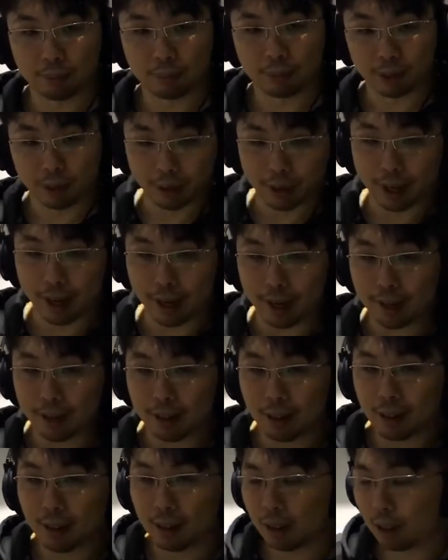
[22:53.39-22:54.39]
Okay,
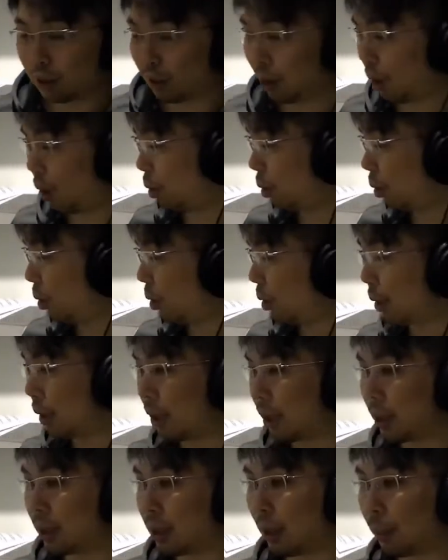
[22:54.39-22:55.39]
so this
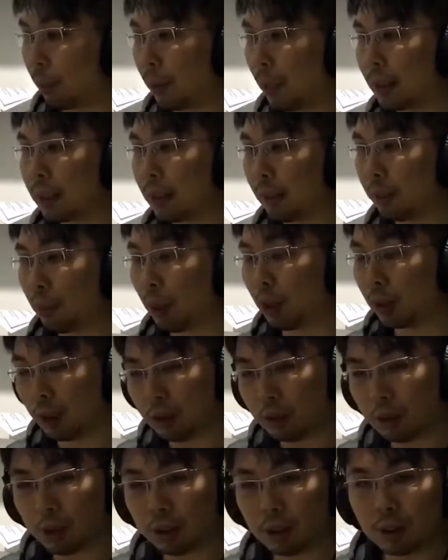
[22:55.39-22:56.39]
is the plastic
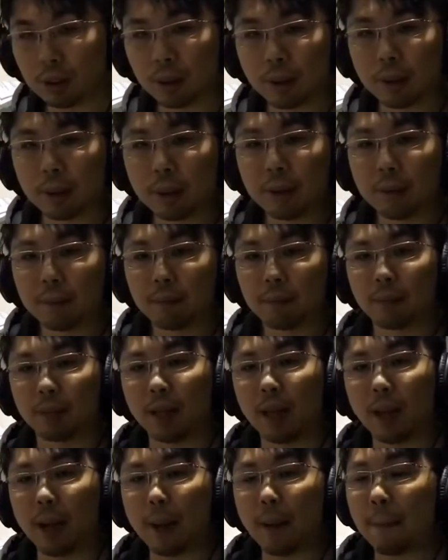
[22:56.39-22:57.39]
bottles.
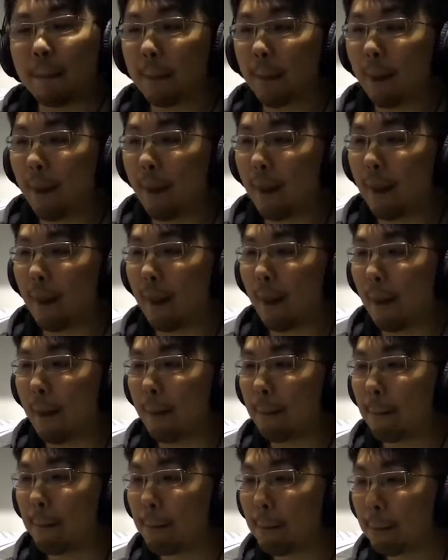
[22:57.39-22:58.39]
Okay, are
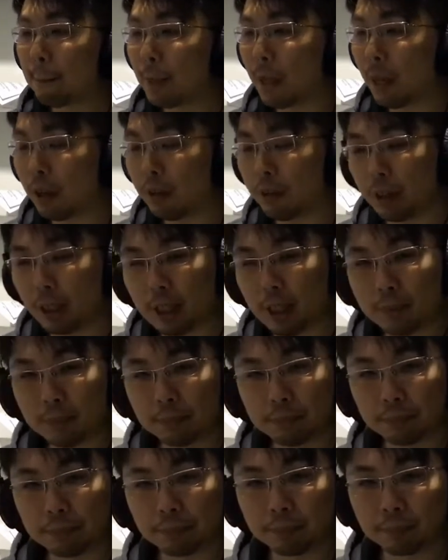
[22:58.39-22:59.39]
you ready?
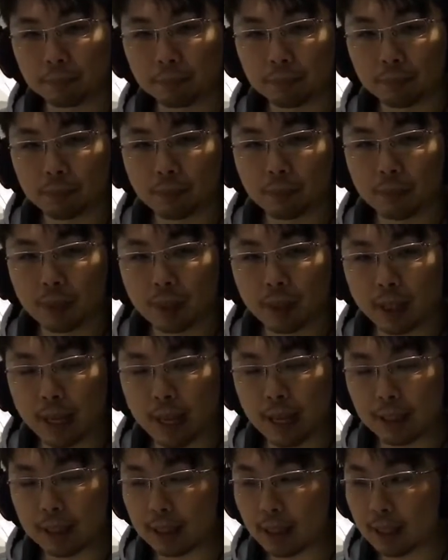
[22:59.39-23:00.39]
Yeah,
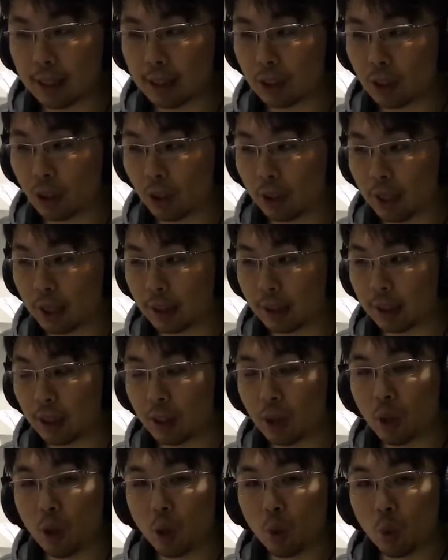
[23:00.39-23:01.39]
this one is conducting
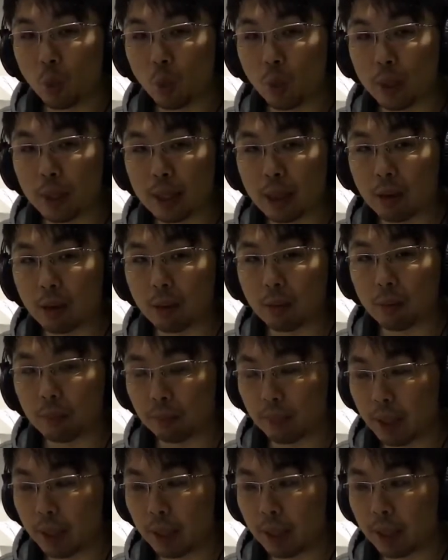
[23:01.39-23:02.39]
without
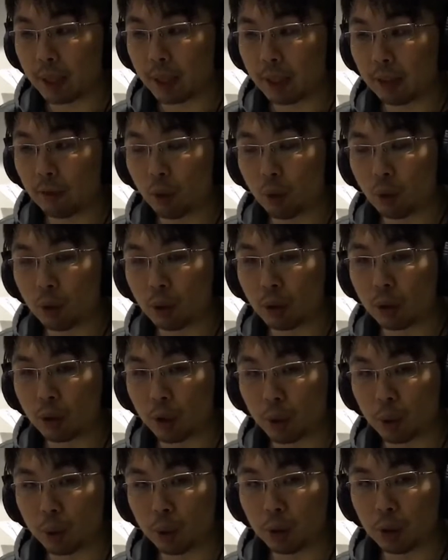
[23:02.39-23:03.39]
making vocal
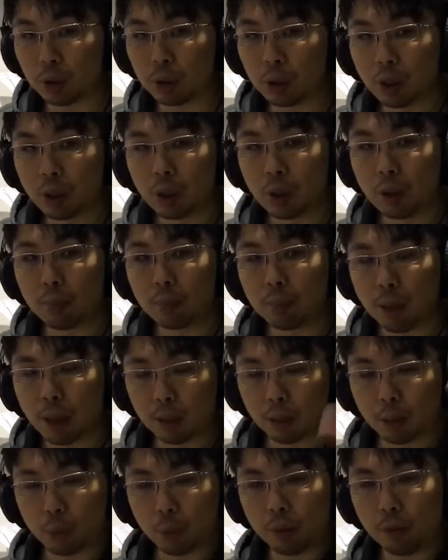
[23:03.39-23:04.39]
cues, but
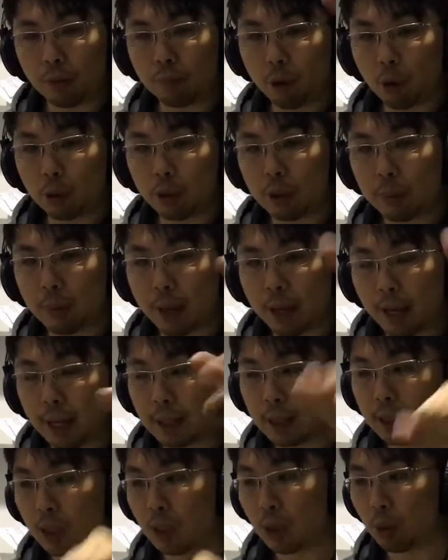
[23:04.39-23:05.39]
with only my
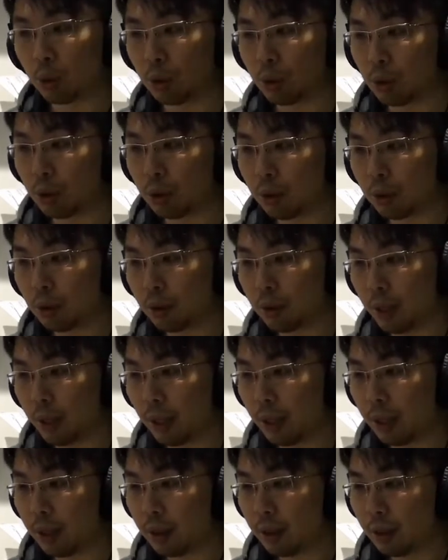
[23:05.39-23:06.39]
hand cues.
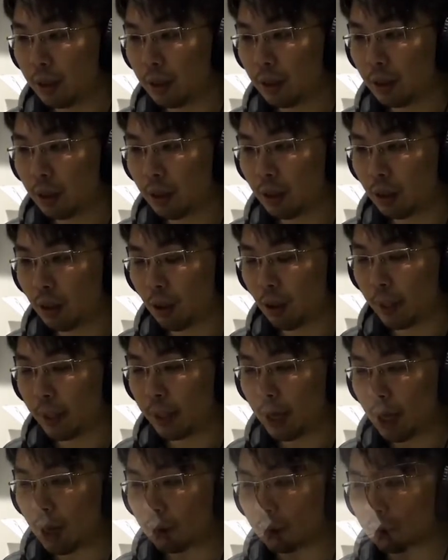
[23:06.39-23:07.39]
Okay, on my
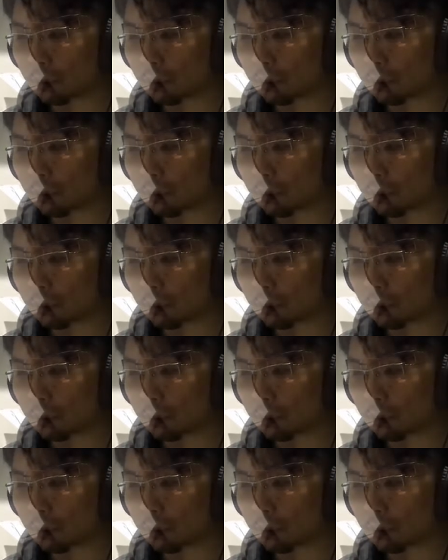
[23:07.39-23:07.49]
count.